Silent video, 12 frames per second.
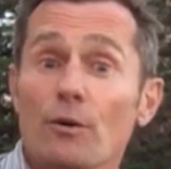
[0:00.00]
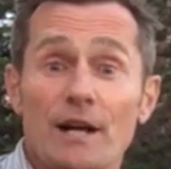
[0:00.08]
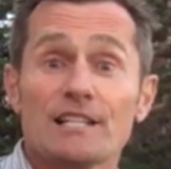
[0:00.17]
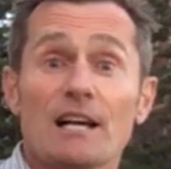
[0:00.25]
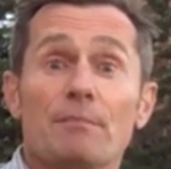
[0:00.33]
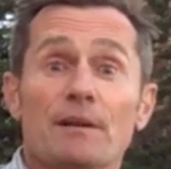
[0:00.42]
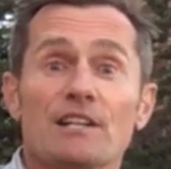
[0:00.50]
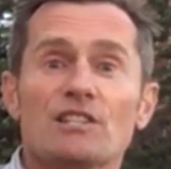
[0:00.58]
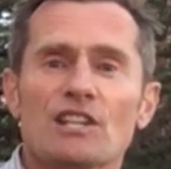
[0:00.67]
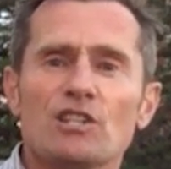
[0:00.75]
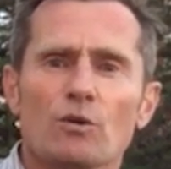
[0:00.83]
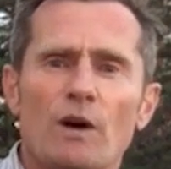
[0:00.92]
ends up in these
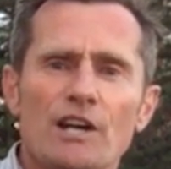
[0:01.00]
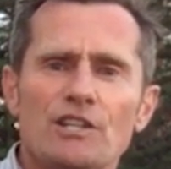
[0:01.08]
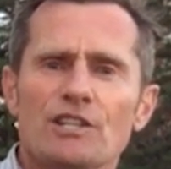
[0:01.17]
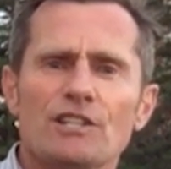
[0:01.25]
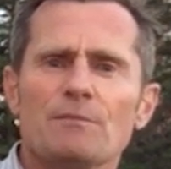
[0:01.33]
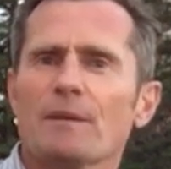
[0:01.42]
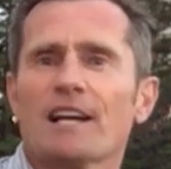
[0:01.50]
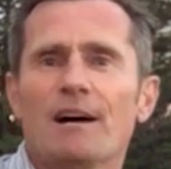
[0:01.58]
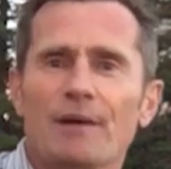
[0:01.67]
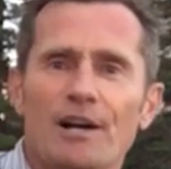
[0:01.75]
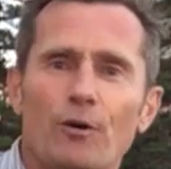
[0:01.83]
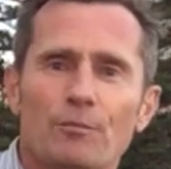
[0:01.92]
situations
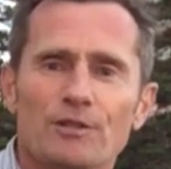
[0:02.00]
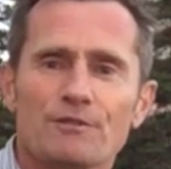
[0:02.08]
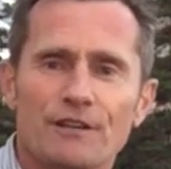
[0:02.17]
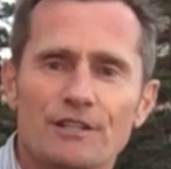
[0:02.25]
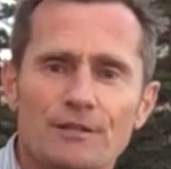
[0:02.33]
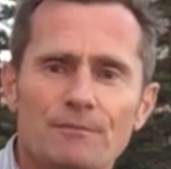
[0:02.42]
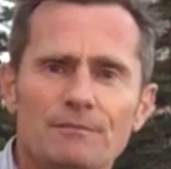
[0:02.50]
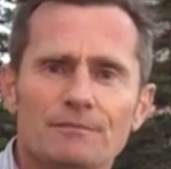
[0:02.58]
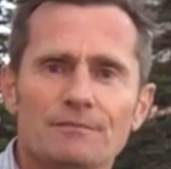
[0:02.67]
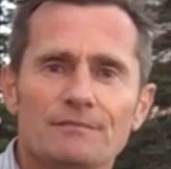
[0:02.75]
become a helpless victim?